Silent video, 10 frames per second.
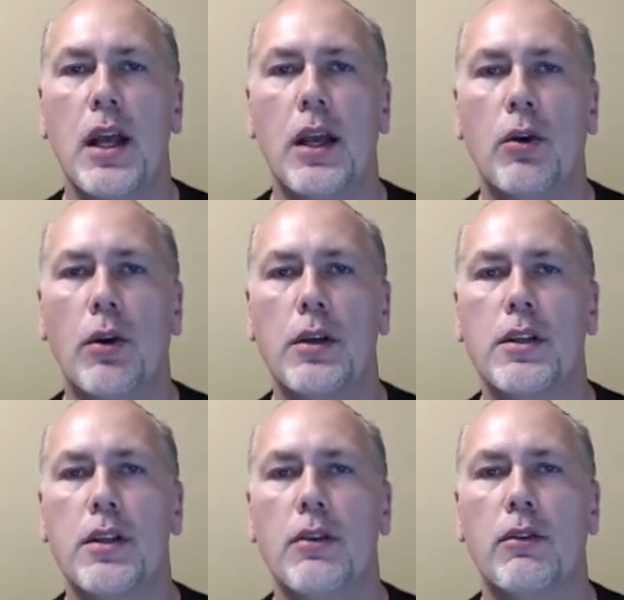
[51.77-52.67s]
in order
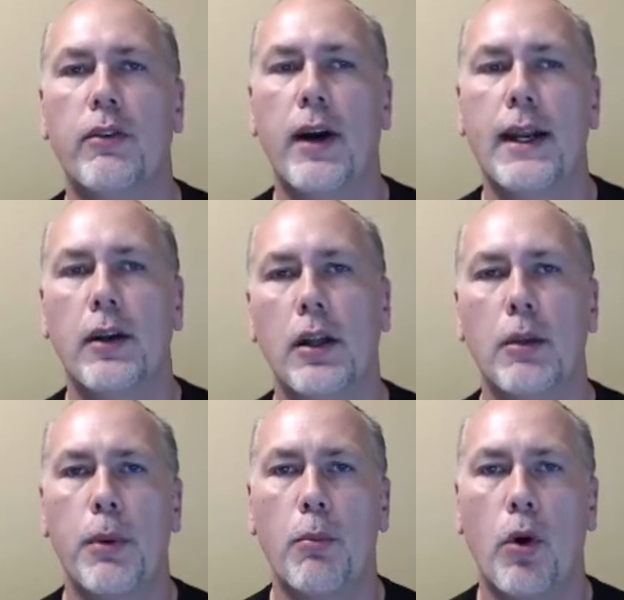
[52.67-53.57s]
to find out a little
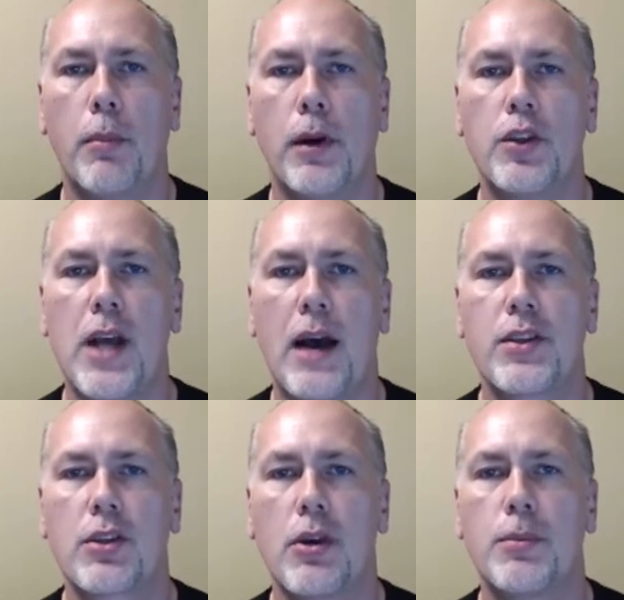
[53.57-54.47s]
bit more about
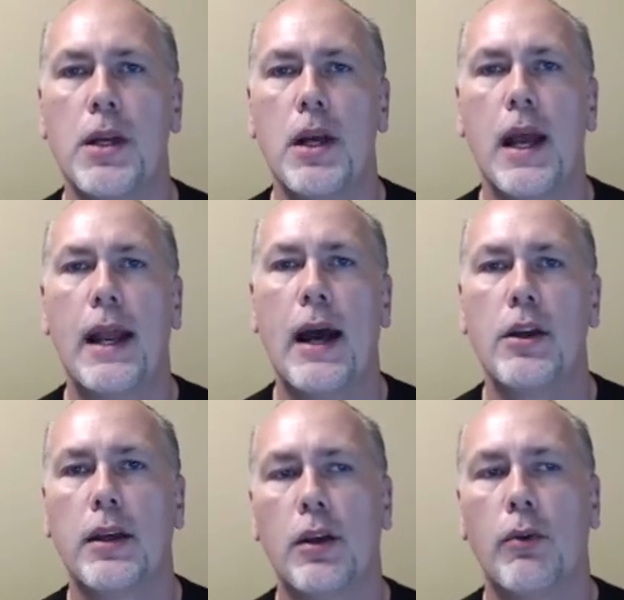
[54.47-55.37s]
JavaScript and how
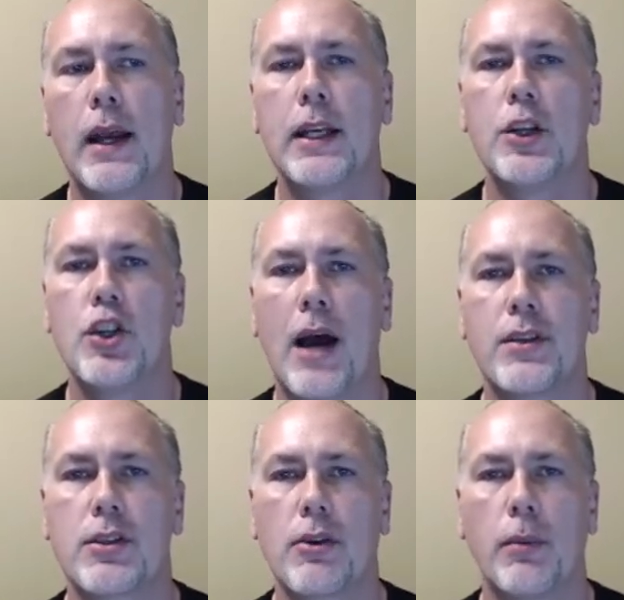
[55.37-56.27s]
you can write
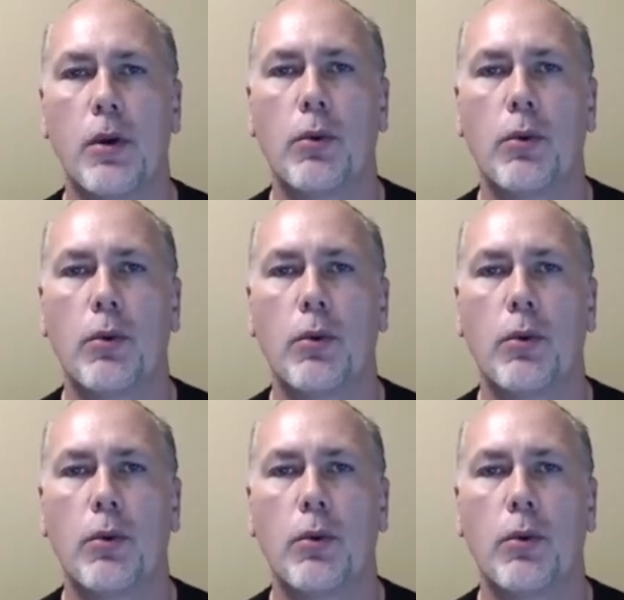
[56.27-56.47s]
JavaScript.